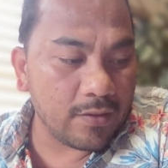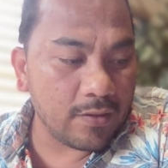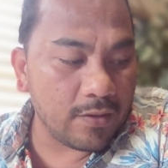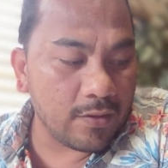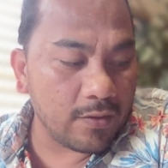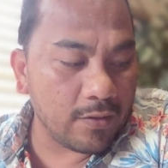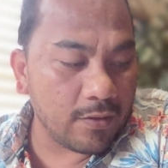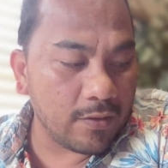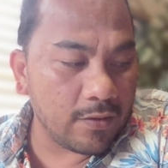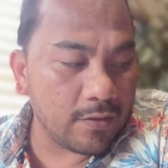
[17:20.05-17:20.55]

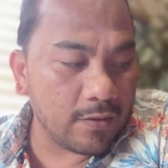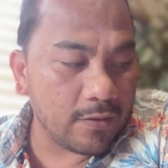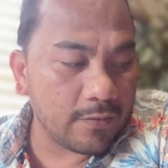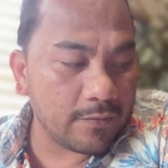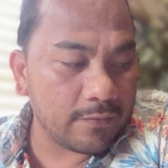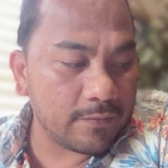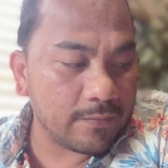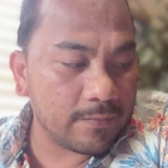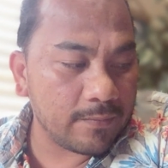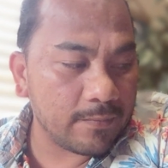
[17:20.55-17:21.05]
of
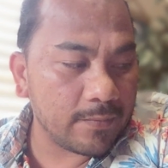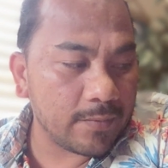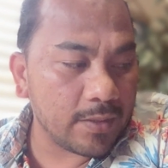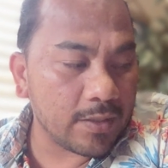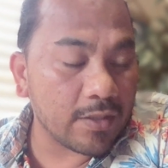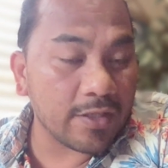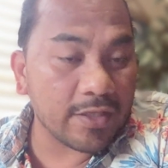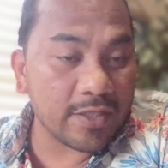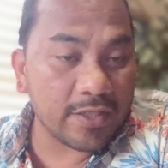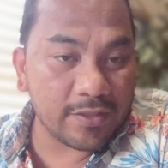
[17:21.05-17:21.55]

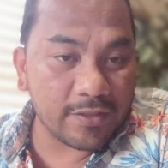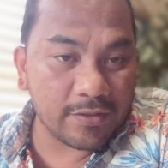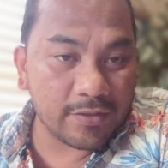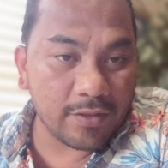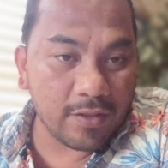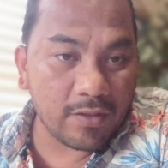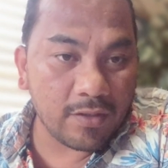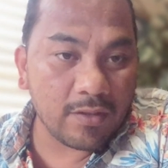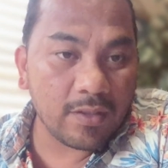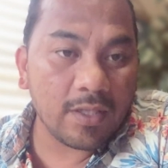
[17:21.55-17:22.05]

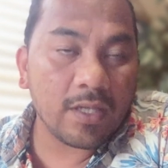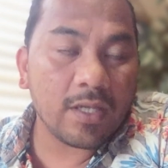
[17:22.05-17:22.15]
Arkansas.